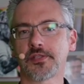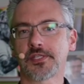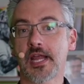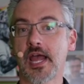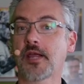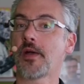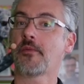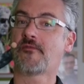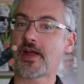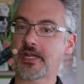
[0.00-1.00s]
Stack
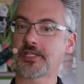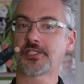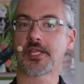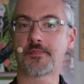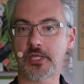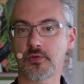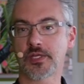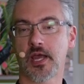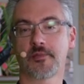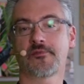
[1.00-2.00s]
about finding CPU
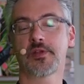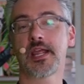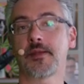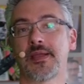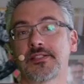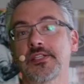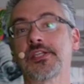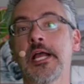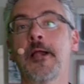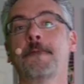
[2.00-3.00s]
time for databases.
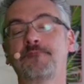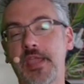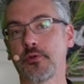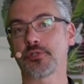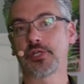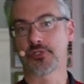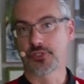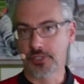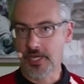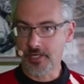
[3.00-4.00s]
Now, to,
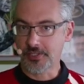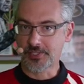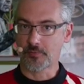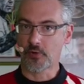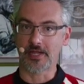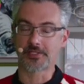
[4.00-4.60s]
to kind of summarize